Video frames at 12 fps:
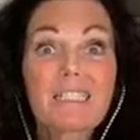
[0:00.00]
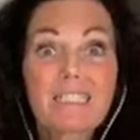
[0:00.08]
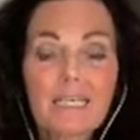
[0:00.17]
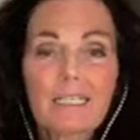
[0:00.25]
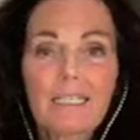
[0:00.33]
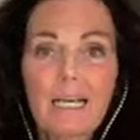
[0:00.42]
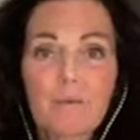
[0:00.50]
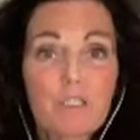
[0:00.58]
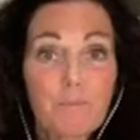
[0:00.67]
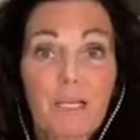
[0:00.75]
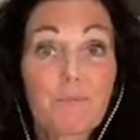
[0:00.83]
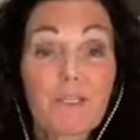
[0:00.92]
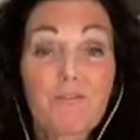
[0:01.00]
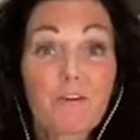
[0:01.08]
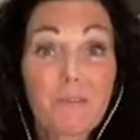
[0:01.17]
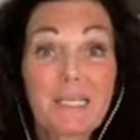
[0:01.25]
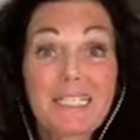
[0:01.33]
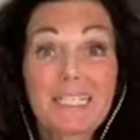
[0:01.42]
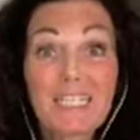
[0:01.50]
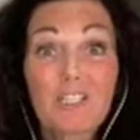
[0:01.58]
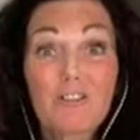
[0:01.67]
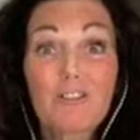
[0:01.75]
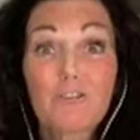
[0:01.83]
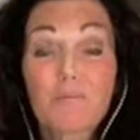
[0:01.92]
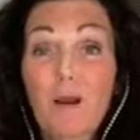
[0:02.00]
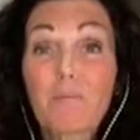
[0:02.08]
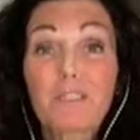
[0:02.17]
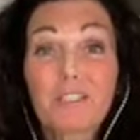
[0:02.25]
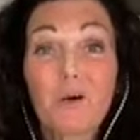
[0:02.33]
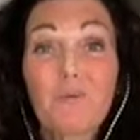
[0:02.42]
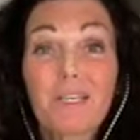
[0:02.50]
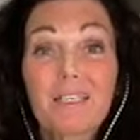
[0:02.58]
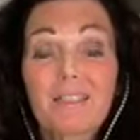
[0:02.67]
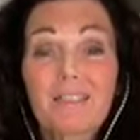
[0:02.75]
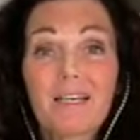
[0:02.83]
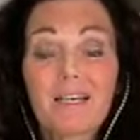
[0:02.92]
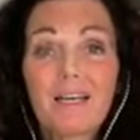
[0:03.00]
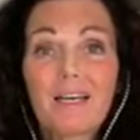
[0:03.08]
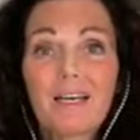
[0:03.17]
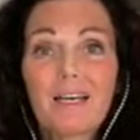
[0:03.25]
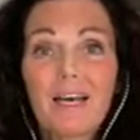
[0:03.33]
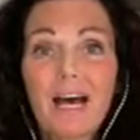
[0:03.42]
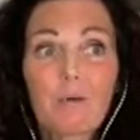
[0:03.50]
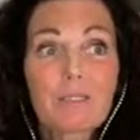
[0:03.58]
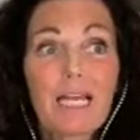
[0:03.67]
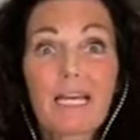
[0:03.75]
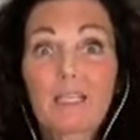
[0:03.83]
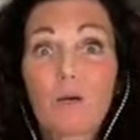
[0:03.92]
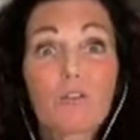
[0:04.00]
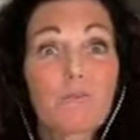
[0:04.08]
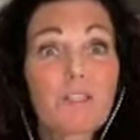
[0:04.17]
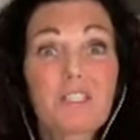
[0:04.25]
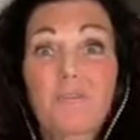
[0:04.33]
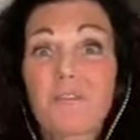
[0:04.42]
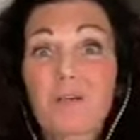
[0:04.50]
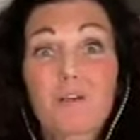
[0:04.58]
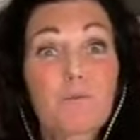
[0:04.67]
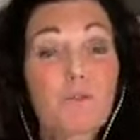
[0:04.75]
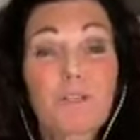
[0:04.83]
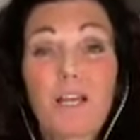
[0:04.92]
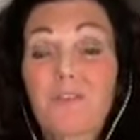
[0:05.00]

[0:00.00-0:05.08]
sick. I was bedridden for many years. You probably know this. I was diagnosed with severe rheumatoid